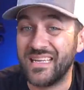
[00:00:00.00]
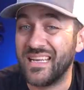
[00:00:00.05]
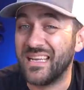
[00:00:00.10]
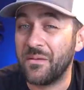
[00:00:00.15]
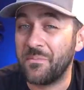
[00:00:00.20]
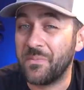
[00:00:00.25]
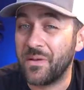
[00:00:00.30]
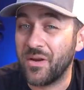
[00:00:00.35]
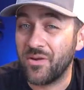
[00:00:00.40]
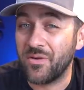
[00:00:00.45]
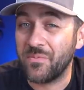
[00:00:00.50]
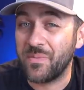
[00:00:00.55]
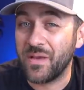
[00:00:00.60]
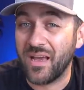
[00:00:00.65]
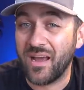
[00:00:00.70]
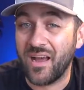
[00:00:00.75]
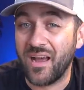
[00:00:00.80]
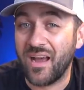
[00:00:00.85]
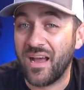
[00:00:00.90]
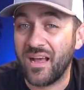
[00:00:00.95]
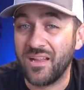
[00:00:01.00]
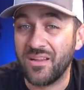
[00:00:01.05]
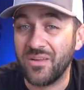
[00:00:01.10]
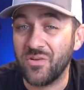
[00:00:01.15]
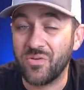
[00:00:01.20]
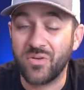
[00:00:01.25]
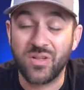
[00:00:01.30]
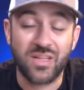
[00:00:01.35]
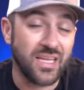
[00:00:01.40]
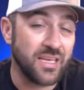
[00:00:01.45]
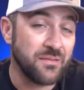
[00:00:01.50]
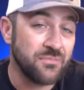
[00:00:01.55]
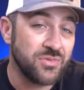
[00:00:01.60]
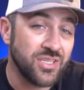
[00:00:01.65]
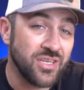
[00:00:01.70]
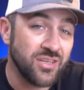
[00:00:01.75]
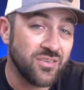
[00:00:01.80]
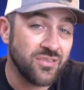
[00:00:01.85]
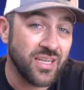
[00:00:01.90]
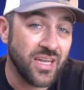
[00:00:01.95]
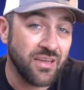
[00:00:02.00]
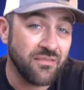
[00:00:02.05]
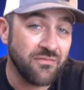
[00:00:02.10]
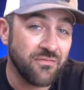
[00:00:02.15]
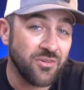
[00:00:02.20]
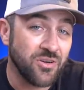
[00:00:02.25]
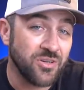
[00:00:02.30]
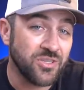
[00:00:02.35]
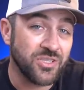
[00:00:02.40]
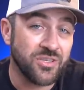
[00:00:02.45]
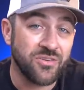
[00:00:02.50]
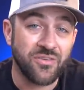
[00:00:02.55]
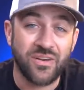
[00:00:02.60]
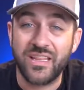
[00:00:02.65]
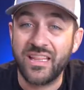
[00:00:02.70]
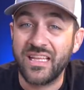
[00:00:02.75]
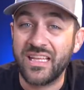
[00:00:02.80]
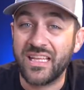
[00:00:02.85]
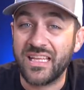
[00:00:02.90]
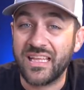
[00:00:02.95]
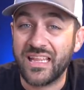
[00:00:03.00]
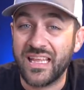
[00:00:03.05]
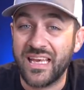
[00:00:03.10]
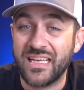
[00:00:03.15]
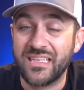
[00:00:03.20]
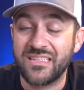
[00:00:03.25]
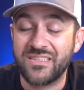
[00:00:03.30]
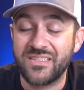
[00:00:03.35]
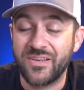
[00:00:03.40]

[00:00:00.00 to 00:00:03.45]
It didn't appear to be a hollow clamshell type version or anything like that.